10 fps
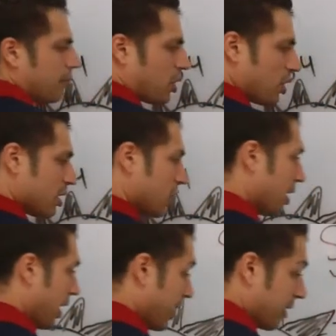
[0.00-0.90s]

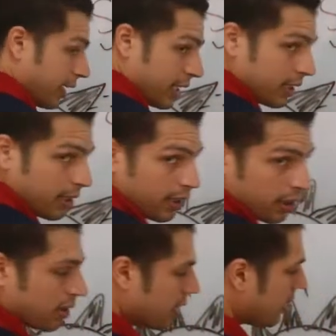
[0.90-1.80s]
because
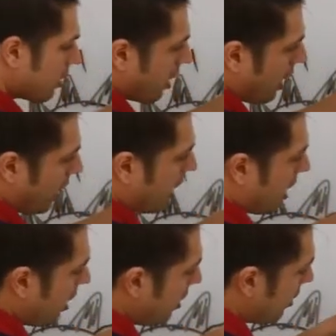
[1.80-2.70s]
this
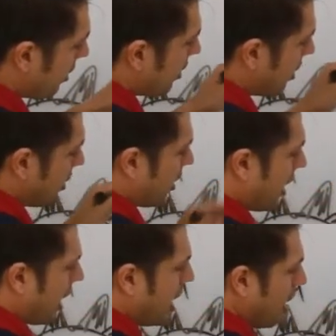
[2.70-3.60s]
area
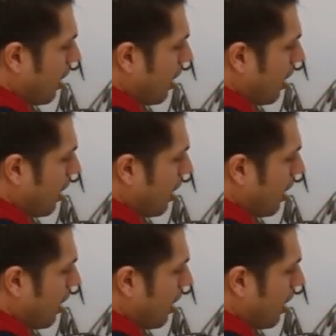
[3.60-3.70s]
A,